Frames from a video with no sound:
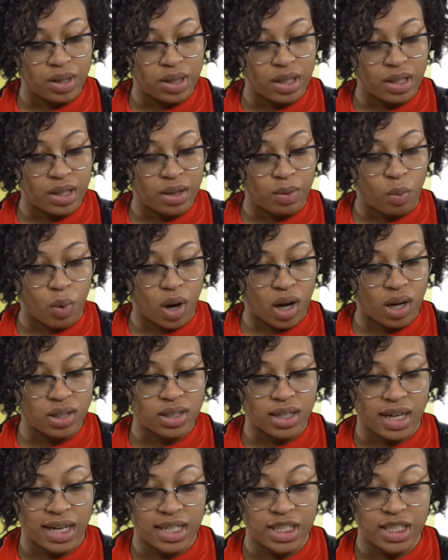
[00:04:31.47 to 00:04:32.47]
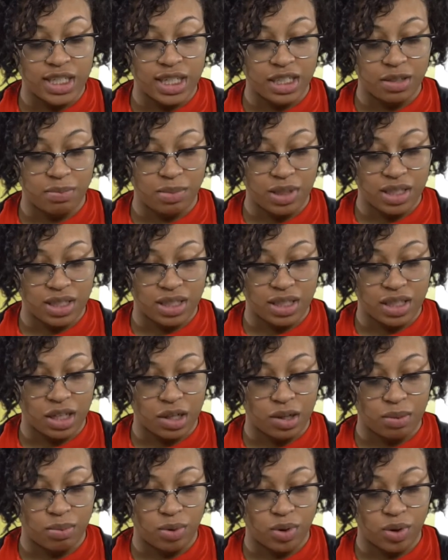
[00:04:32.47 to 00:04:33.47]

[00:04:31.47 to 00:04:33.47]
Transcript: the Wild Hot Jelly Beans Club,